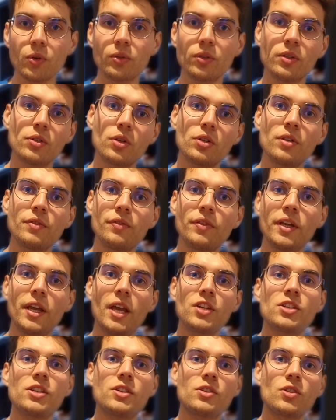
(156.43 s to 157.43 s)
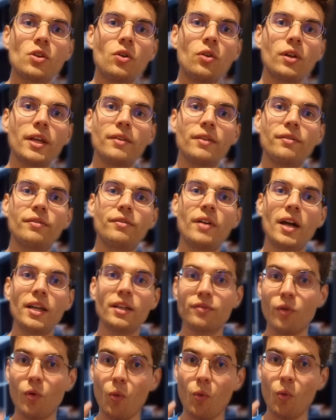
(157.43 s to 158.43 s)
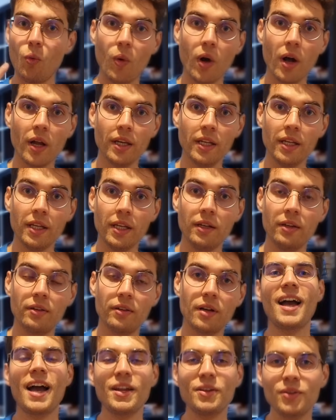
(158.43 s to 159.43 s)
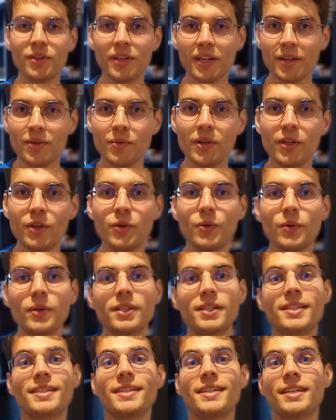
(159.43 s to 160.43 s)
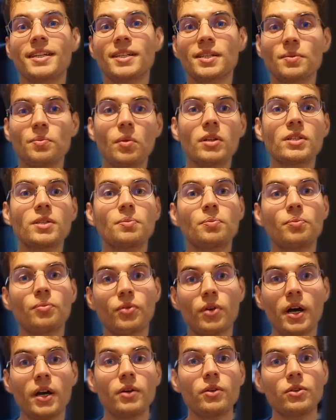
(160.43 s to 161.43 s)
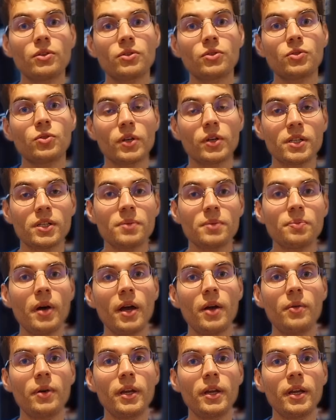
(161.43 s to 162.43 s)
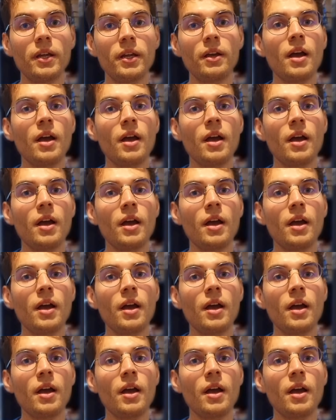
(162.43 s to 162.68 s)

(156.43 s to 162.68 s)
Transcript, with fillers: the certification is only valid for 1 year, and you can renew it 6 months prior to expiry,